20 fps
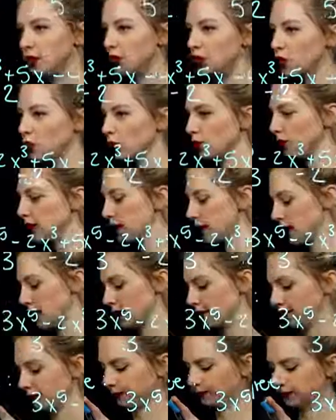degree.
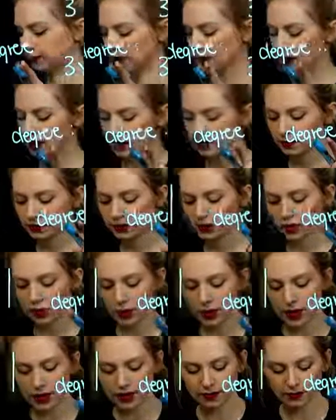The
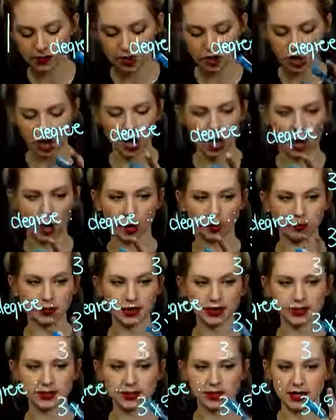degree of a term
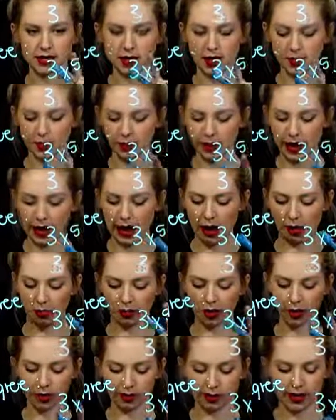is the
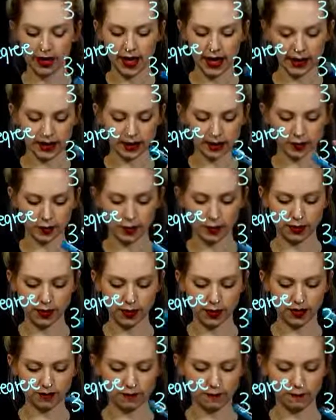power or the exponent
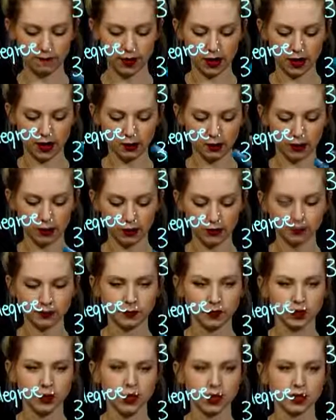of the variable.
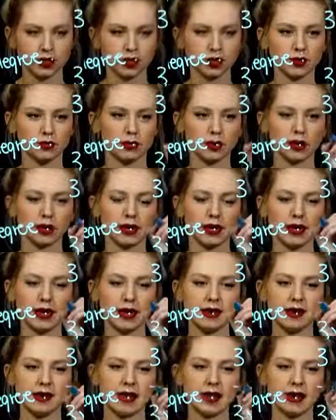So if we're looking at
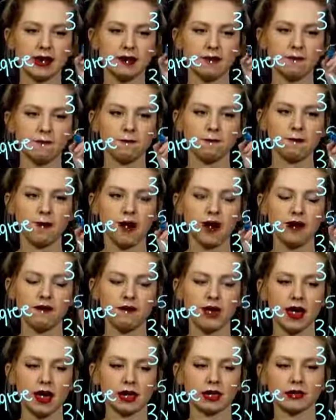negative
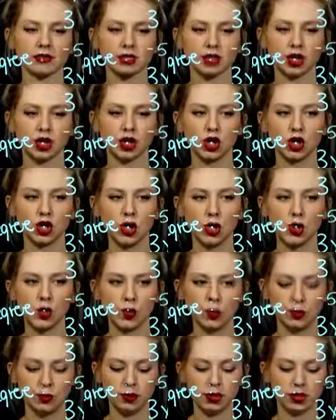5x
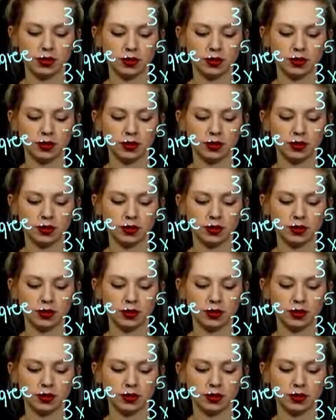cubed,